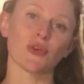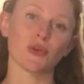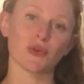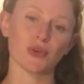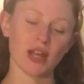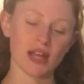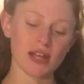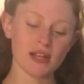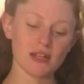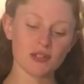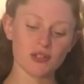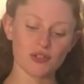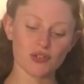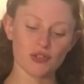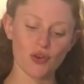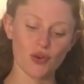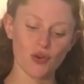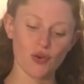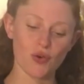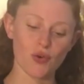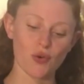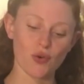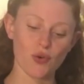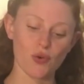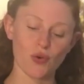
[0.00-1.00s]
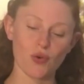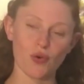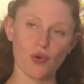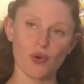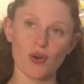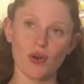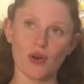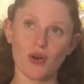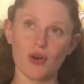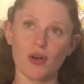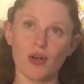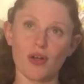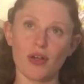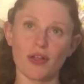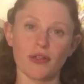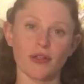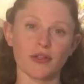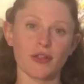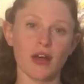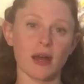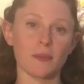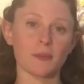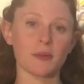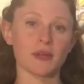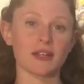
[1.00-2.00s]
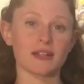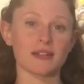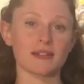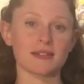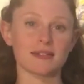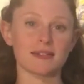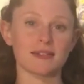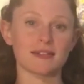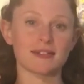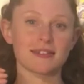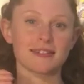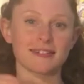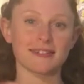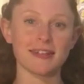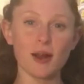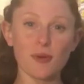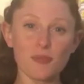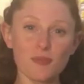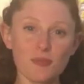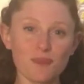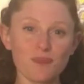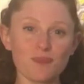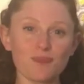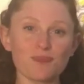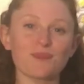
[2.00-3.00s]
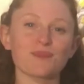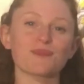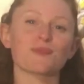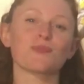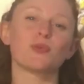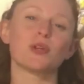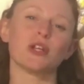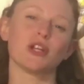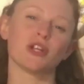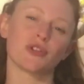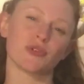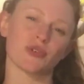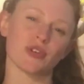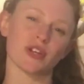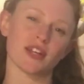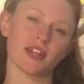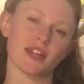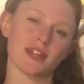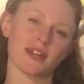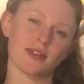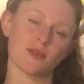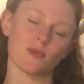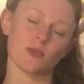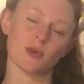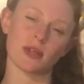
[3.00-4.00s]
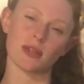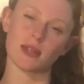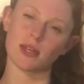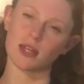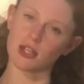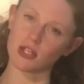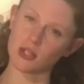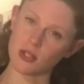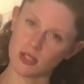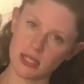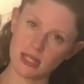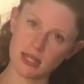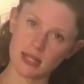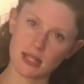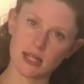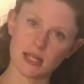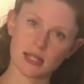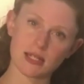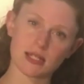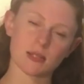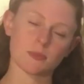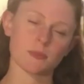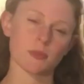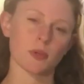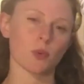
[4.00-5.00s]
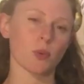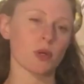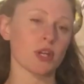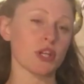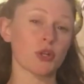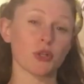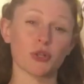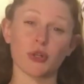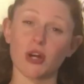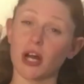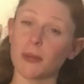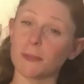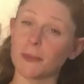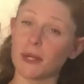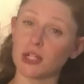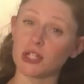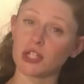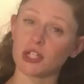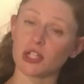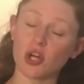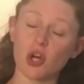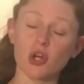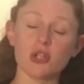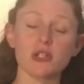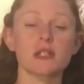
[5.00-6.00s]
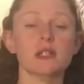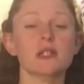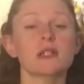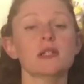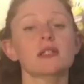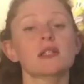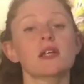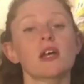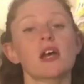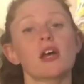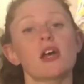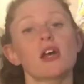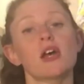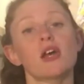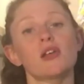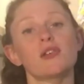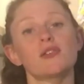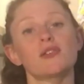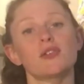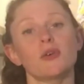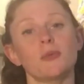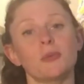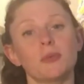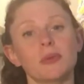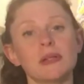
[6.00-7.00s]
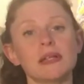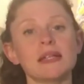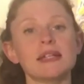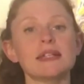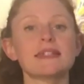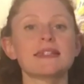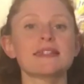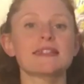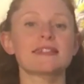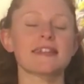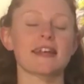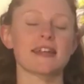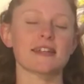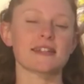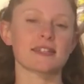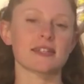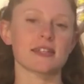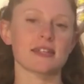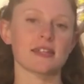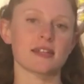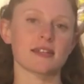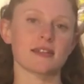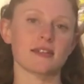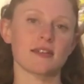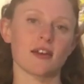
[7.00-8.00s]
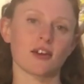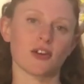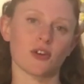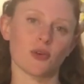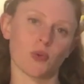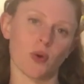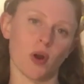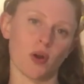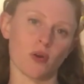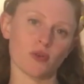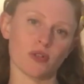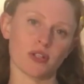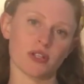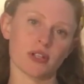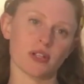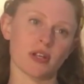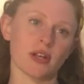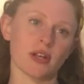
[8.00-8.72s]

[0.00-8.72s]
Okay, so that means, we agree, we think you need this, but we don't know how much it costs. So please send in a quote.